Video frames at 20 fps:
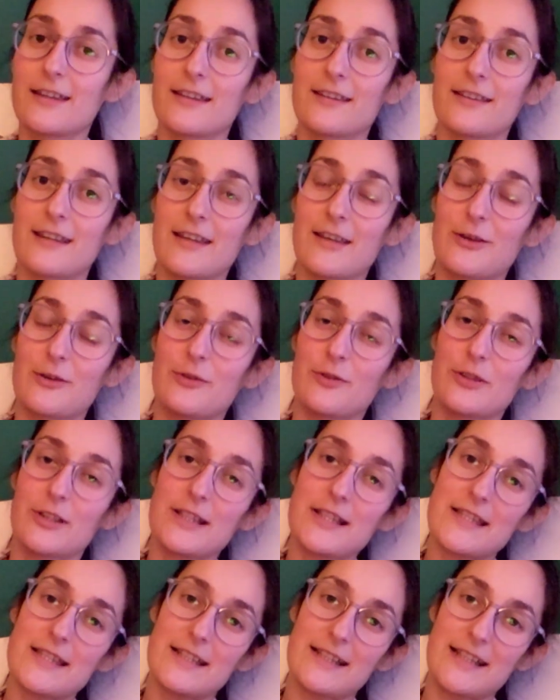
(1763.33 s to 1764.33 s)
Thank you for
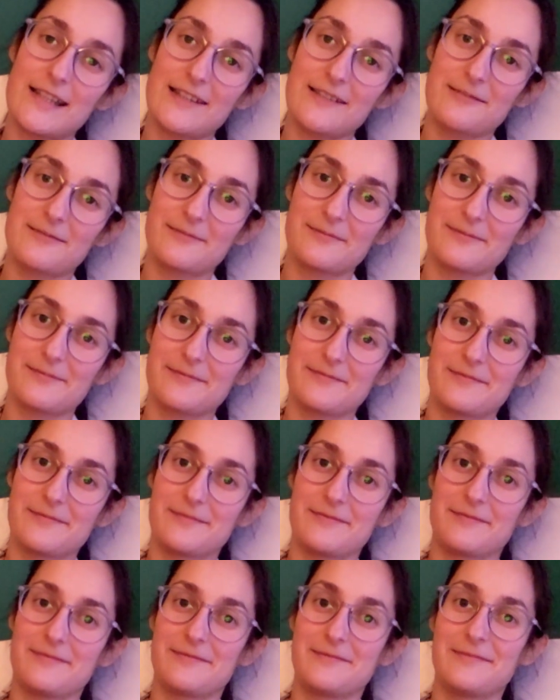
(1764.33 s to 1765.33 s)
listening,
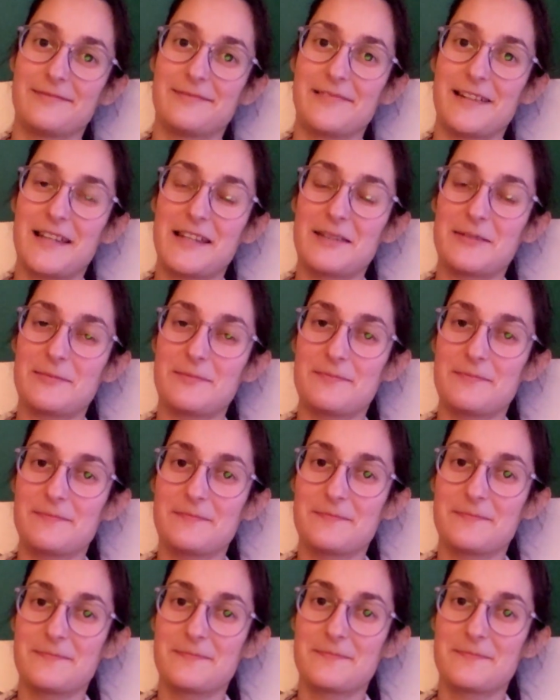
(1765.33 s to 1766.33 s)
and
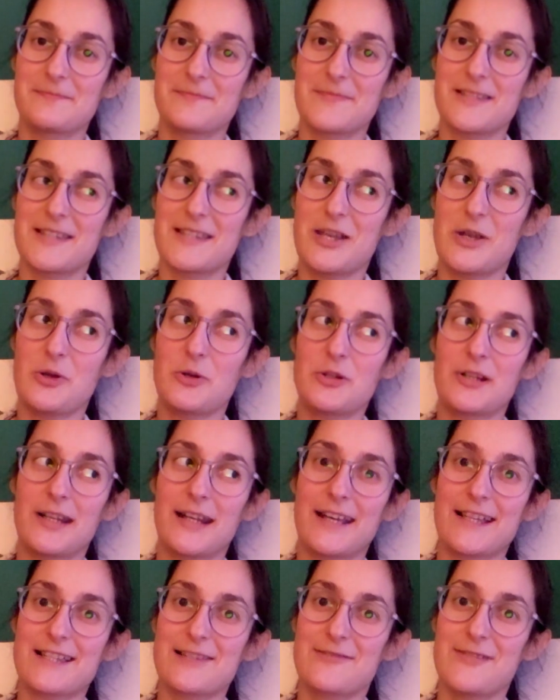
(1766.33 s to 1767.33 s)
see you in the
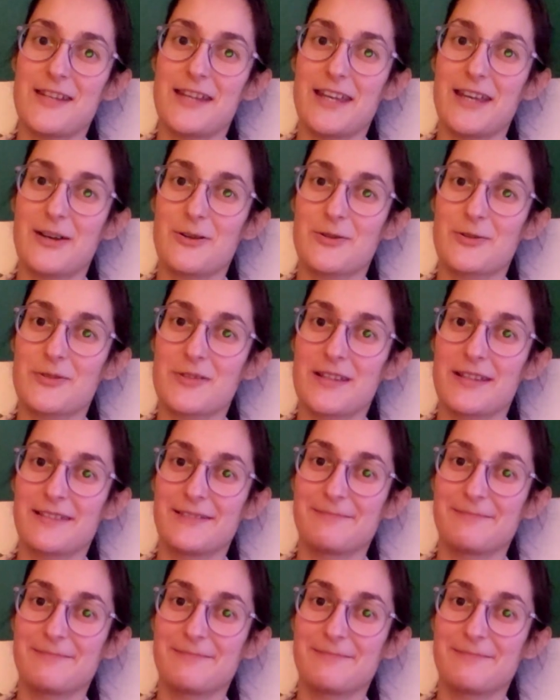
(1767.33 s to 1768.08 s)
next videos.